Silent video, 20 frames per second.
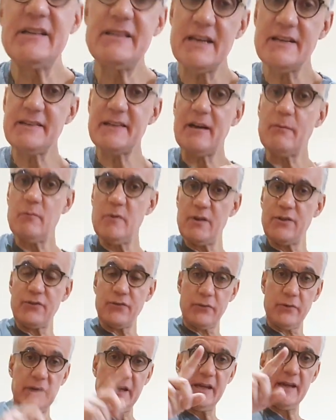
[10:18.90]
does come with
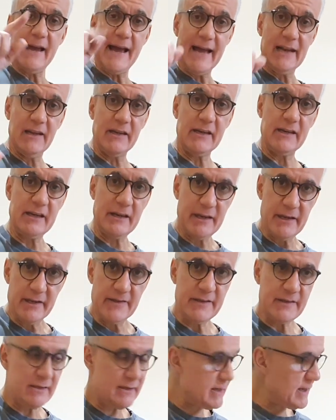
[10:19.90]
3 Allen
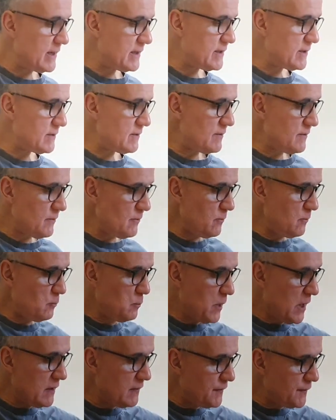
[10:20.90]
keys. There's
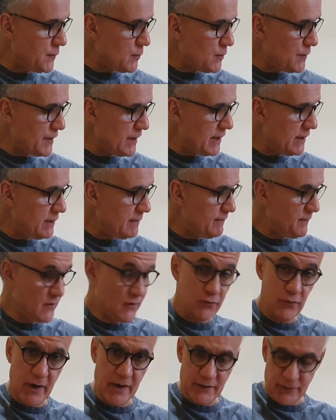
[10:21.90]
one for the
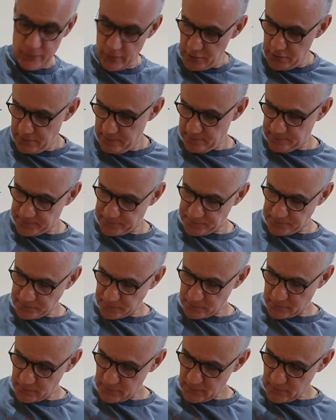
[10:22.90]
truss rod,
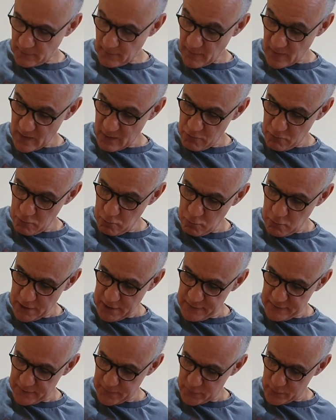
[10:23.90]

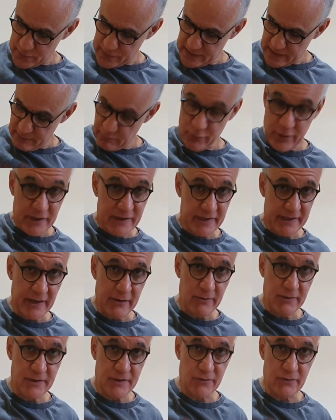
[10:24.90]
one for the bridge
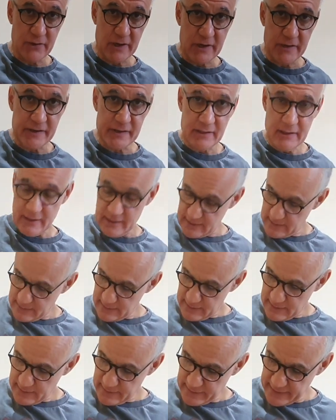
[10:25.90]
saddles to adjust
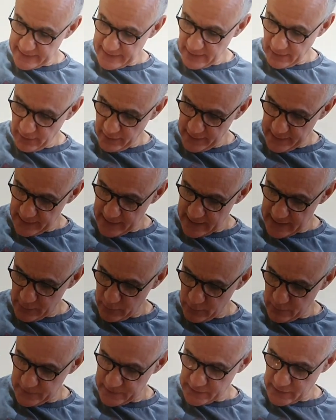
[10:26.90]
their height, and
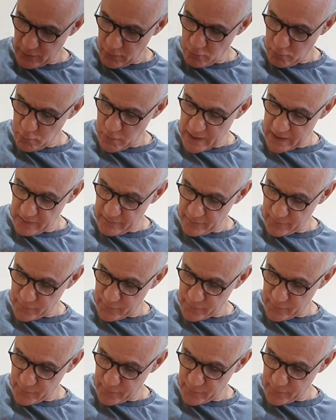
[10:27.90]
also one